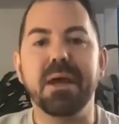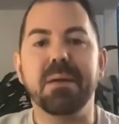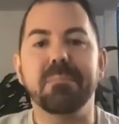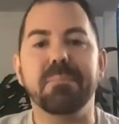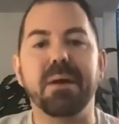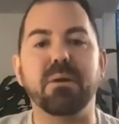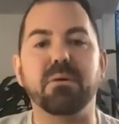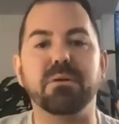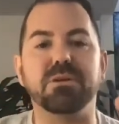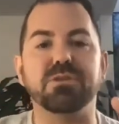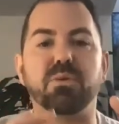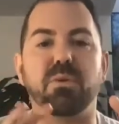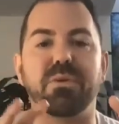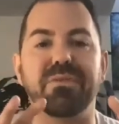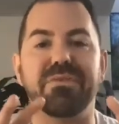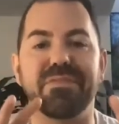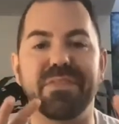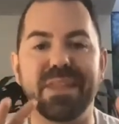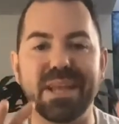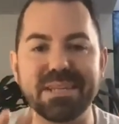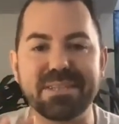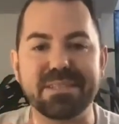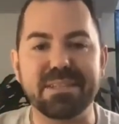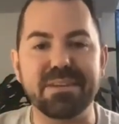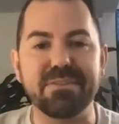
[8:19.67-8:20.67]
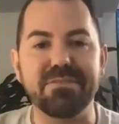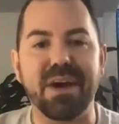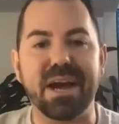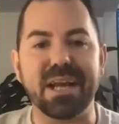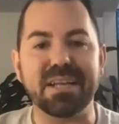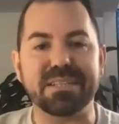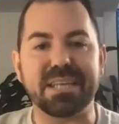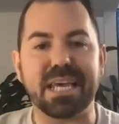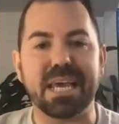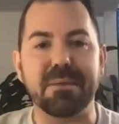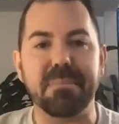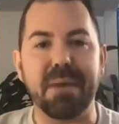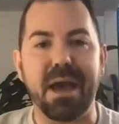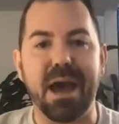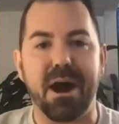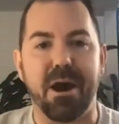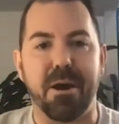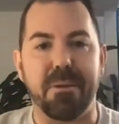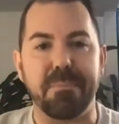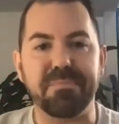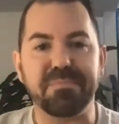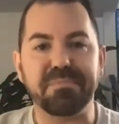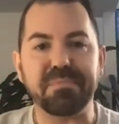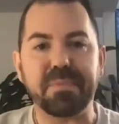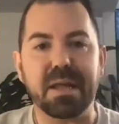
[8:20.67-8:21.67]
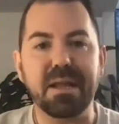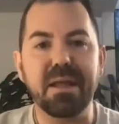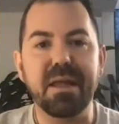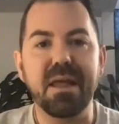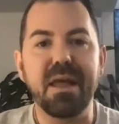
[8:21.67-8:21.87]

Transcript: But it was when this device came out